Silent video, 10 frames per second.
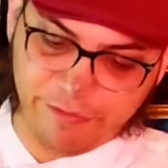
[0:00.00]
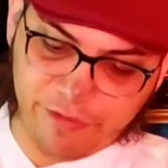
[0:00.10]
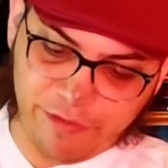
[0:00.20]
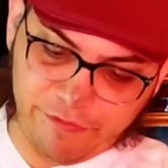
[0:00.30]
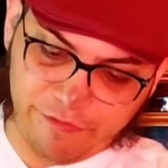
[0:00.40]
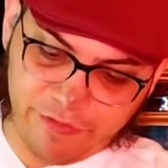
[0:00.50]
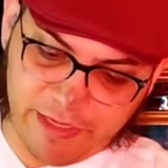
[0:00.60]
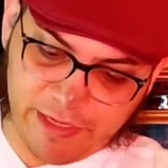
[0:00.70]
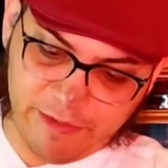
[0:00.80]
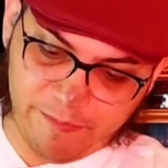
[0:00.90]
of
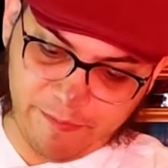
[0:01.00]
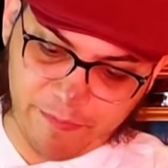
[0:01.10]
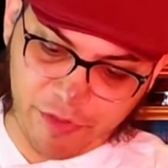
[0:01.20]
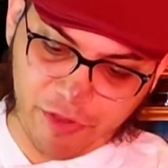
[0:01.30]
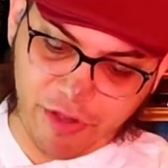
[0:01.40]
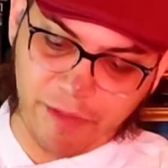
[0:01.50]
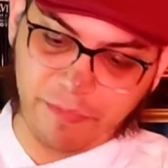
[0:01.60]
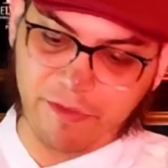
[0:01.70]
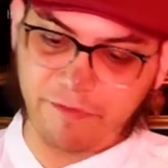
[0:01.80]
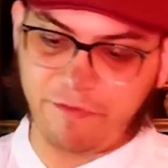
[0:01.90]
Creme
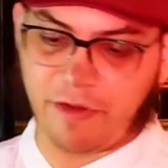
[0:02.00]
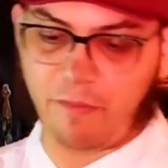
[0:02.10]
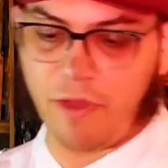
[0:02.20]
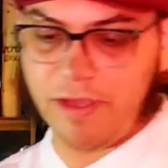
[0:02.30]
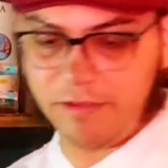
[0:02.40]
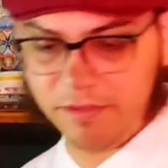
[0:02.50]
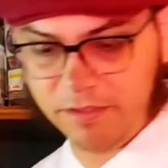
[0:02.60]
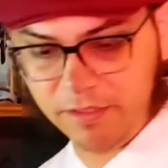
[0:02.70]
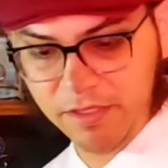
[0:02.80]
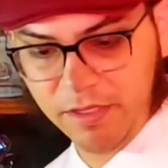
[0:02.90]
de
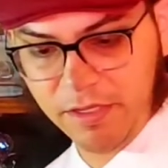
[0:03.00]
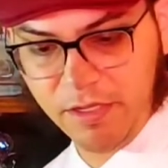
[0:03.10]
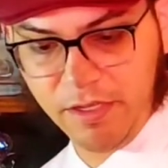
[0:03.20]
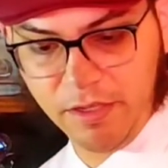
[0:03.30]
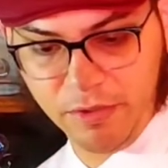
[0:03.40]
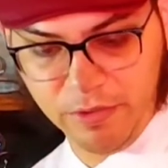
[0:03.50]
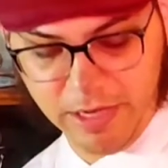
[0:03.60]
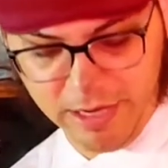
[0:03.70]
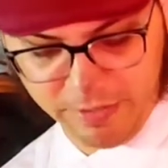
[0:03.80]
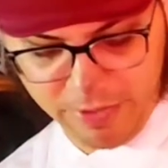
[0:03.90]
Framboise, or
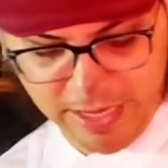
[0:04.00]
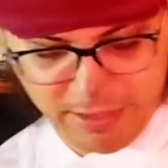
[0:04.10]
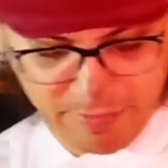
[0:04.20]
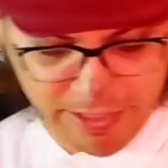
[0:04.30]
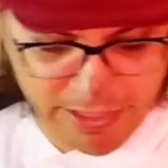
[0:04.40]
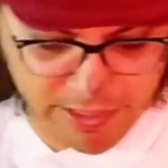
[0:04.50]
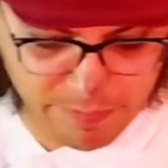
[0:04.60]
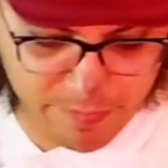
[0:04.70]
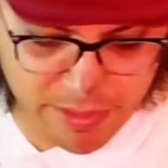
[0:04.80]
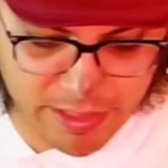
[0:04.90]
a raspberry
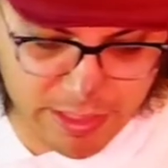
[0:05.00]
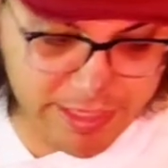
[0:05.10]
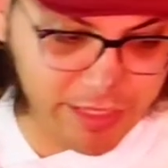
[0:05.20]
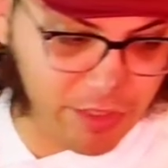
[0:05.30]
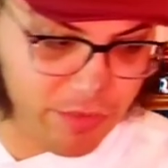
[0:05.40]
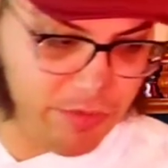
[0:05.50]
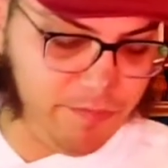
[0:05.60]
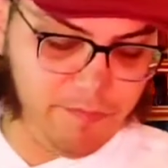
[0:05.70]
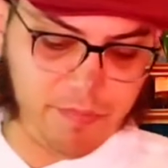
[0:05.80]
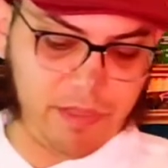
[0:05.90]
liqueur
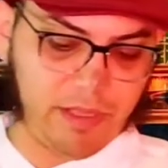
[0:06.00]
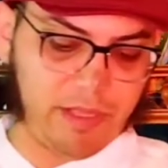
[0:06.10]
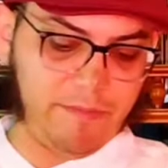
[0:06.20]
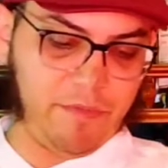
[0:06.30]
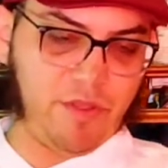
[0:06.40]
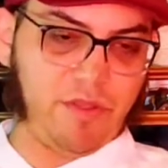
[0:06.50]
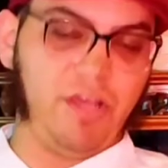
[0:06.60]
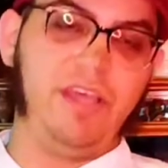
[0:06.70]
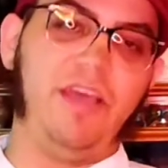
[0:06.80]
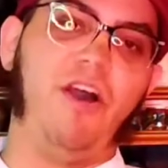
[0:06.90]

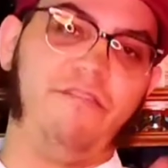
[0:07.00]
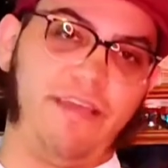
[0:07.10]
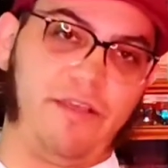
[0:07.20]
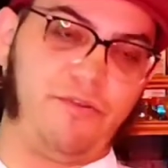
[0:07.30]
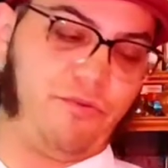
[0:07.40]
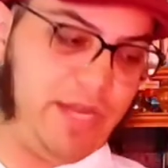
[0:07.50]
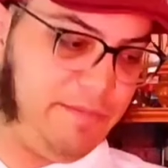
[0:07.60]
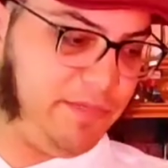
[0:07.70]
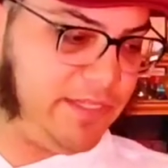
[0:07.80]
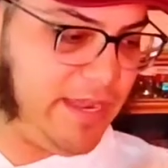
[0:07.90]
of the
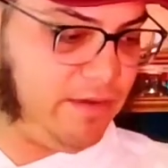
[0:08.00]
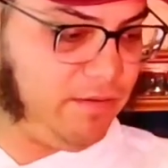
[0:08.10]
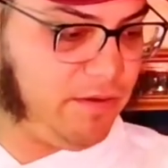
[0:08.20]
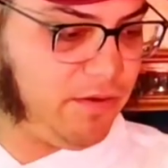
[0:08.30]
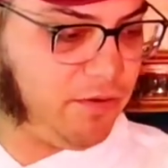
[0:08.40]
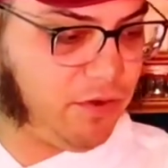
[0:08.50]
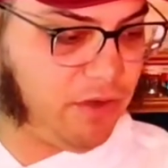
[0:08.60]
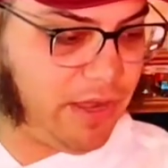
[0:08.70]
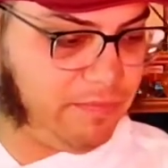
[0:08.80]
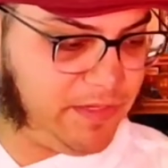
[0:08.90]
cream style or
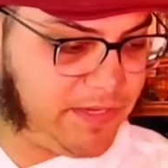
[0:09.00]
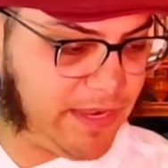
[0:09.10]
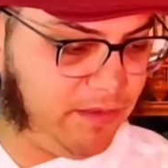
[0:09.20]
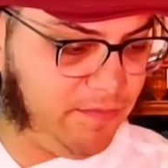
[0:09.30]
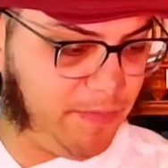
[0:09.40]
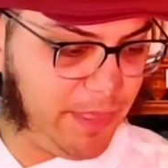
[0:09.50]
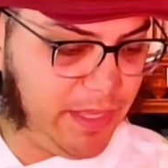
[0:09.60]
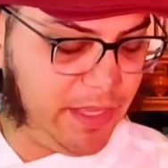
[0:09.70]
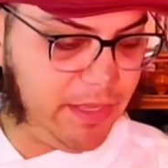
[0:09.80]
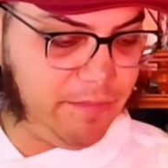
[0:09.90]
creme style,
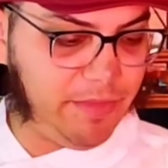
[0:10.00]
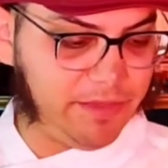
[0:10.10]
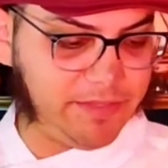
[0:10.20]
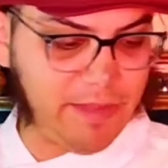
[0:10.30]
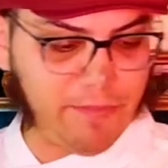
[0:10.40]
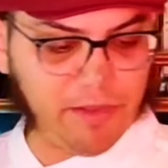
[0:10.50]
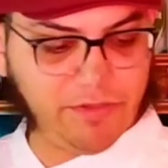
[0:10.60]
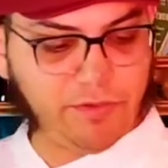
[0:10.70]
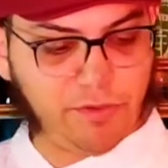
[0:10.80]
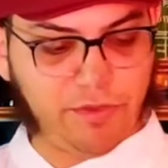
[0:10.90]
because I'm
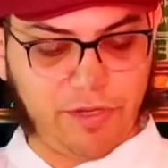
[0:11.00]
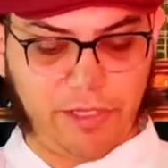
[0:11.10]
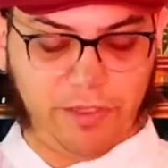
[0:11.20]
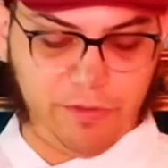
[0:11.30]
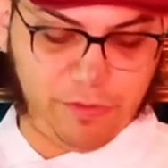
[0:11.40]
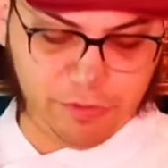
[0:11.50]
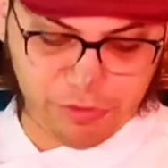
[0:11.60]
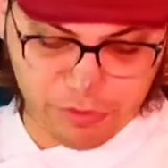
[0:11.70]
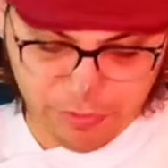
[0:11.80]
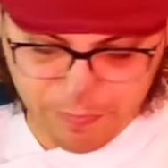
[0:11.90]
also gonna
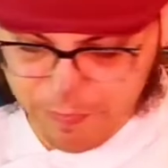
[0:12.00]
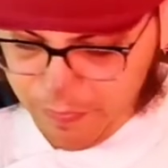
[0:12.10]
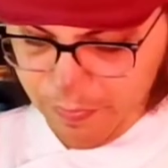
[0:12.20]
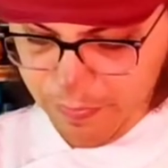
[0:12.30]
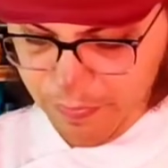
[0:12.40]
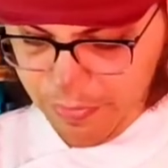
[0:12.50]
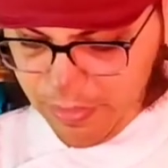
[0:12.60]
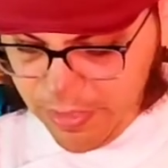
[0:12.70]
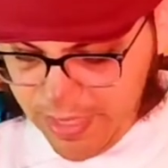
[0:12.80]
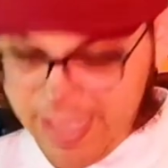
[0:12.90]
use
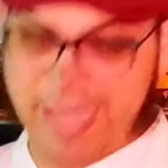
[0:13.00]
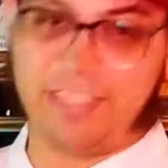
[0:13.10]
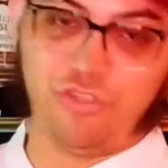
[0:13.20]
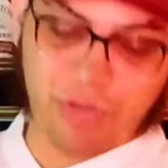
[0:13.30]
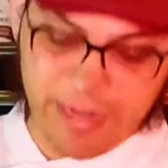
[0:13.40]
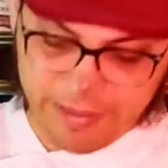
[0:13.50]
a drier